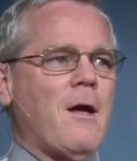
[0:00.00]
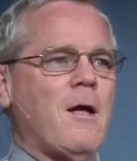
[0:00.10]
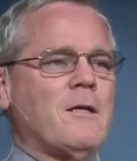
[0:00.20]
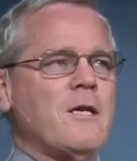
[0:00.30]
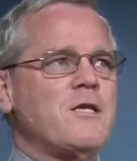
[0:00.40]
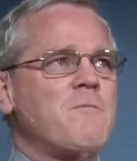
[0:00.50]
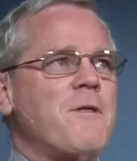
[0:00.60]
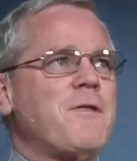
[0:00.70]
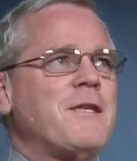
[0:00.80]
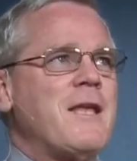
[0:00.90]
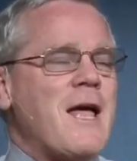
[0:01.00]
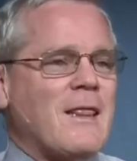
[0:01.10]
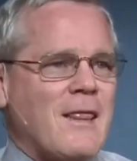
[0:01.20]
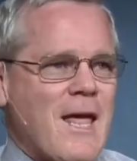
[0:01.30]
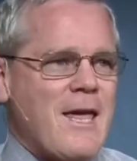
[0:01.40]
Elizabeth did not
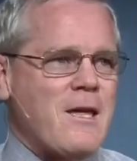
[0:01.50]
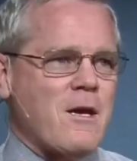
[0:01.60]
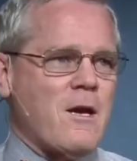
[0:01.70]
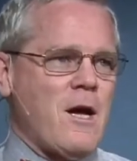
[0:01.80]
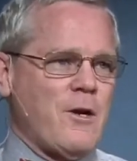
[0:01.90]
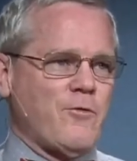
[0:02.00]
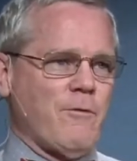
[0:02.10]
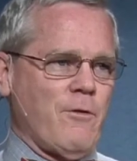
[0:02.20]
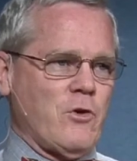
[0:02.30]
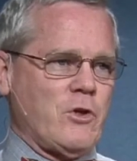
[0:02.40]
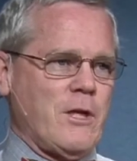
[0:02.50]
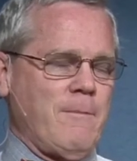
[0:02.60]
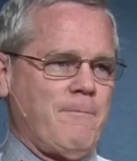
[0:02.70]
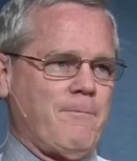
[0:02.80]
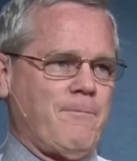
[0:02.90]
like
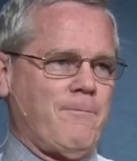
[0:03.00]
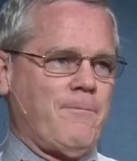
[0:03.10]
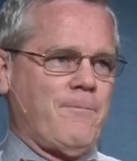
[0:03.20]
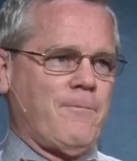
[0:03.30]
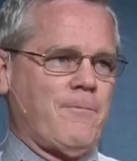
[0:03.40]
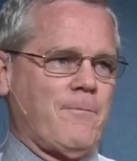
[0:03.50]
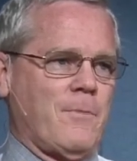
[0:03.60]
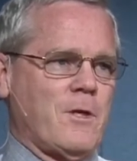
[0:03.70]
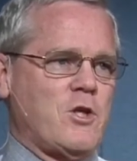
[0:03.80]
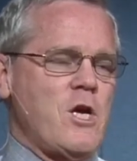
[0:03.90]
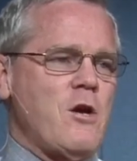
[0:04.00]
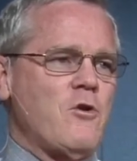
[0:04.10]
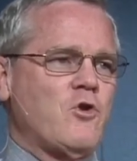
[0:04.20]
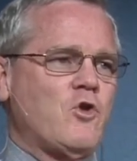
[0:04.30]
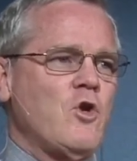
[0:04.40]
controversy. She
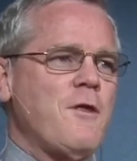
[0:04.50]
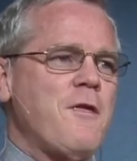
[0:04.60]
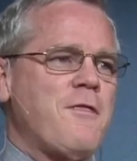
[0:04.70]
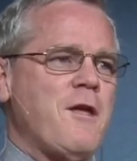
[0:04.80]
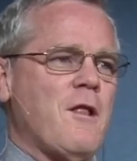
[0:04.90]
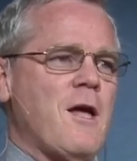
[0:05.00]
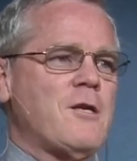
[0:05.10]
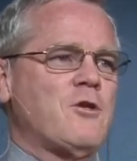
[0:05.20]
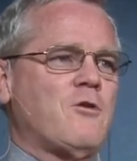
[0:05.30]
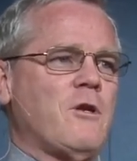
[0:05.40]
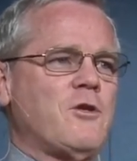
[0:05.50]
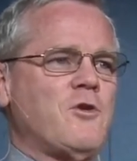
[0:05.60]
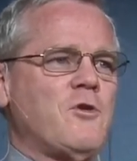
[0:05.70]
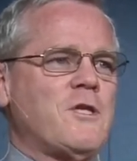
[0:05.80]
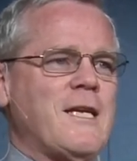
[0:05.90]
understood the theological
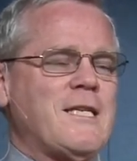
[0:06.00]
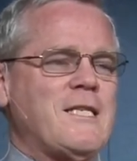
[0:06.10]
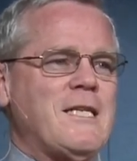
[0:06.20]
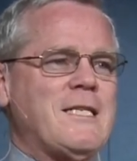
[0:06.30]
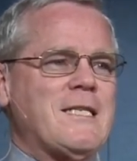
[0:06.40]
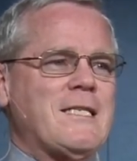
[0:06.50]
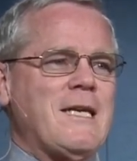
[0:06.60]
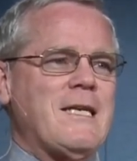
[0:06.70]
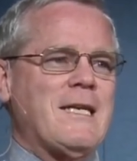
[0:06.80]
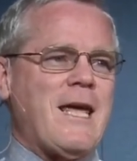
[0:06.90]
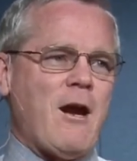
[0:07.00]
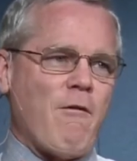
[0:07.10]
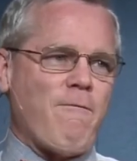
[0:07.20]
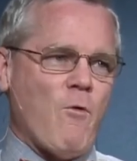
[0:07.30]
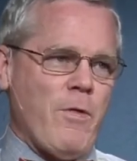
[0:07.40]
issues. She just didn't
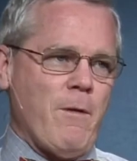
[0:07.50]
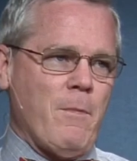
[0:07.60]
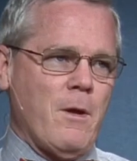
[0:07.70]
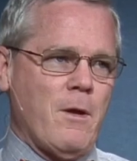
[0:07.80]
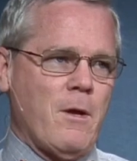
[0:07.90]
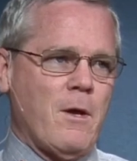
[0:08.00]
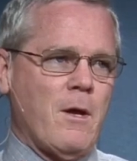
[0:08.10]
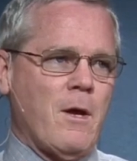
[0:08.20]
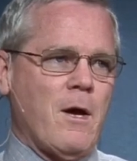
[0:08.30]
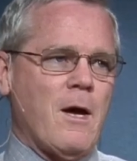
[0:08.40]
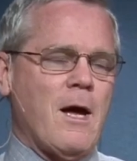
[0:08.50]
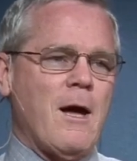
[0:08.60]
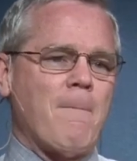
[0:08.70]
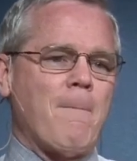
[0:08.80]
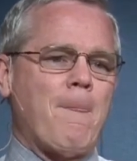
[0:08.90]
care for
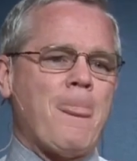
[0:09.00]
them.